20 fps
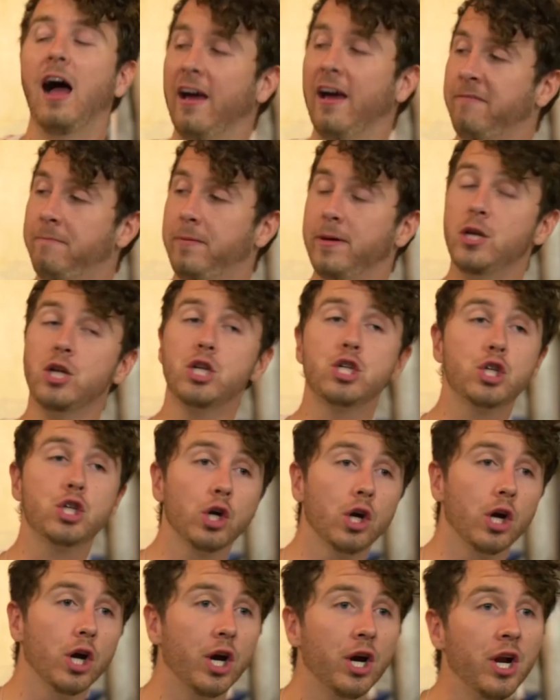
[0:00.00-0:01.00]
I've been
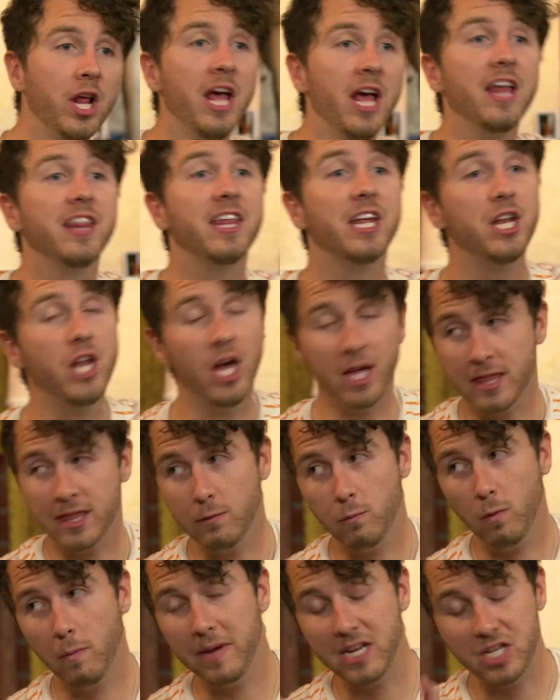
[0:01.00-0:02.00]
assured that
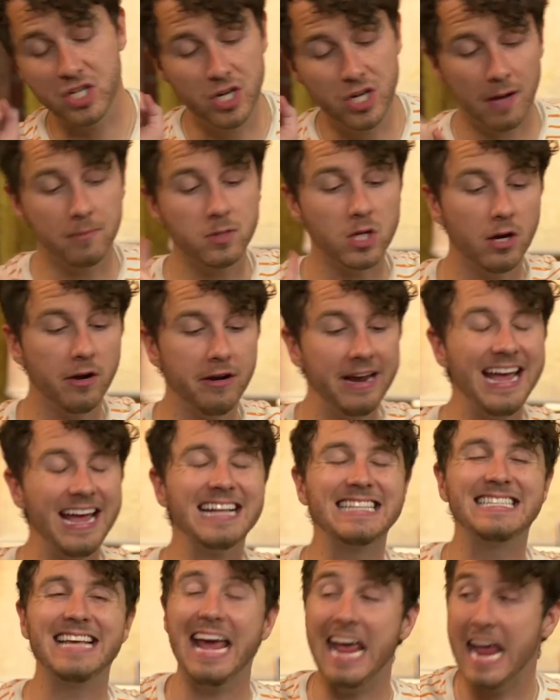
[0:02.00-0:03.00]
nothing will be dumped on our
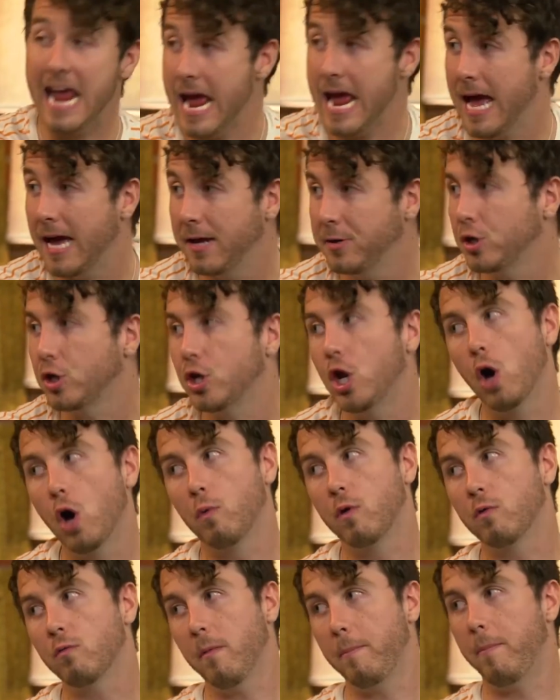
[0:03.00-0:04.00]
heads and no
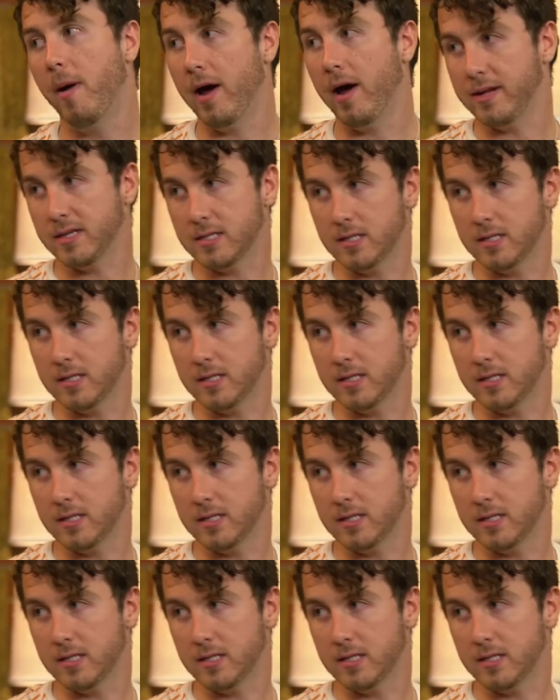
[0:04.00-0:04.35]
one will body